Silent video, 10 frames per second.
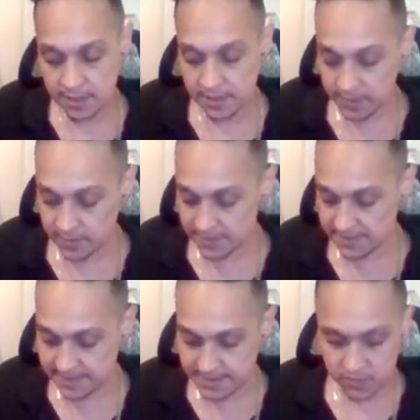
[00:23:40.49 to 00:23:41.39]
you know,
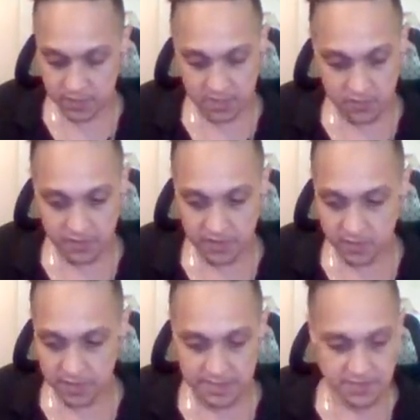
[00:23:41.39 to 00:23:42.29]
this is the one you really
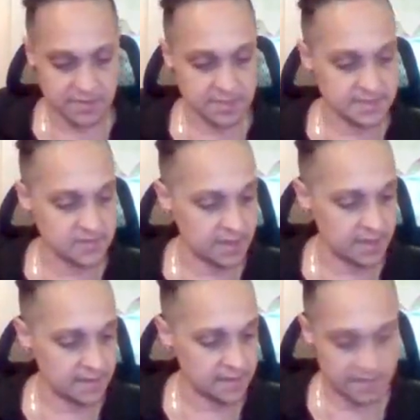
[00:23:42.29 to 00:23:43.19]
want to do this
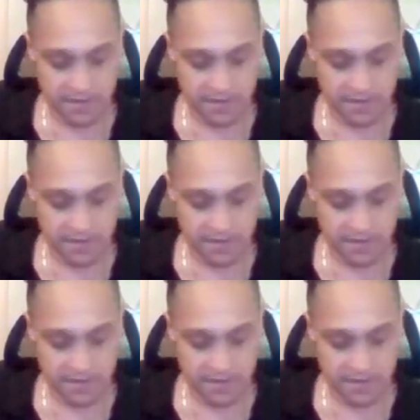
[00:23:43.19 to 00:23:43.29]
with.